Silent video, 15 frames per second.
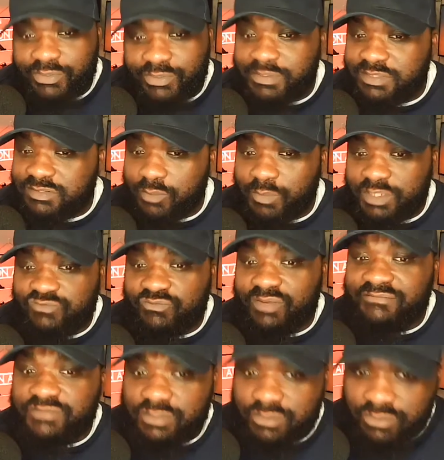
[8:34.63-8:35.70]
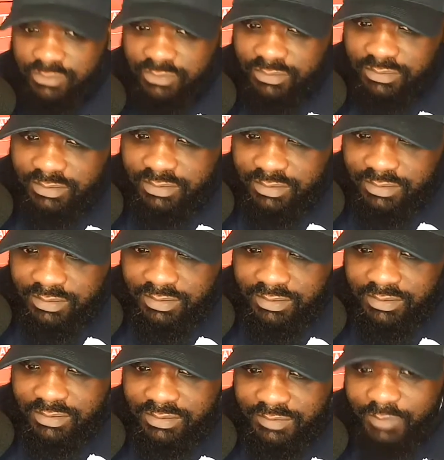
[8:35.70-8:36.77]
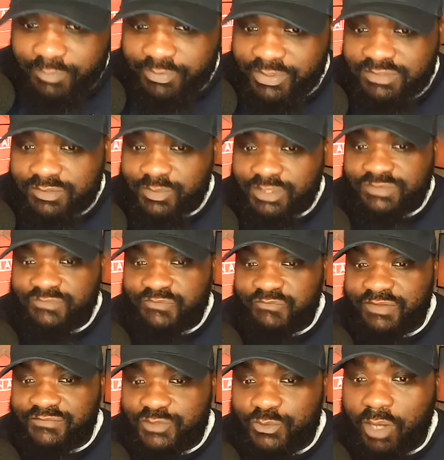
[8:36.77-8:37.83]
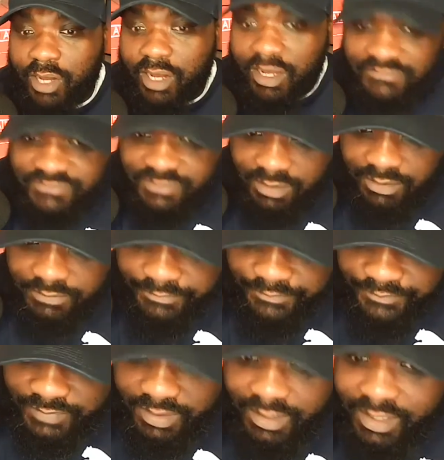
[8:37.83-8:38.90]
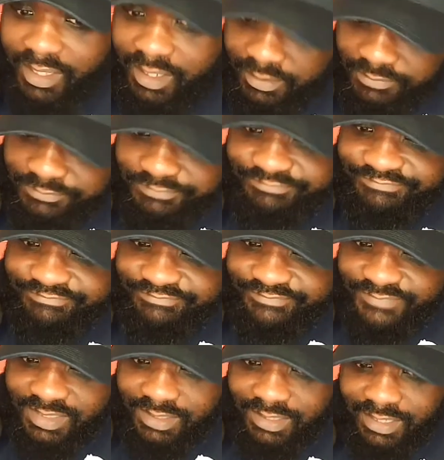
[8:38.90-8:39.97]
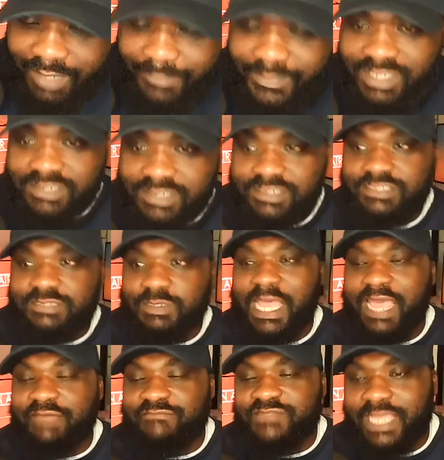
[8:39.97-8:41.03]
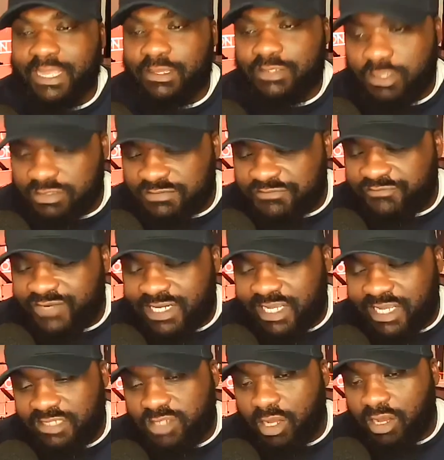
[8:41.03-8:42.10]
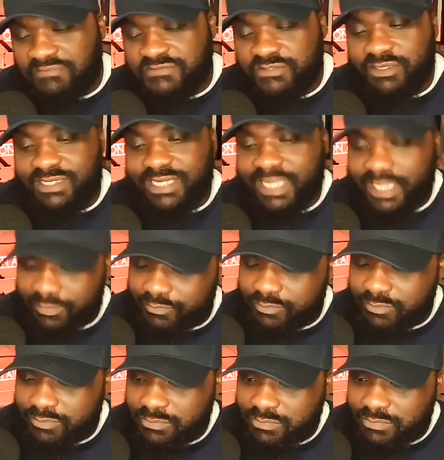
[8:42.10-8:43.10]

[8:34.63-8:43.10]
so much revenue. It would bring so much revenue after. Yeah. I mean, to have those 3 letters after your name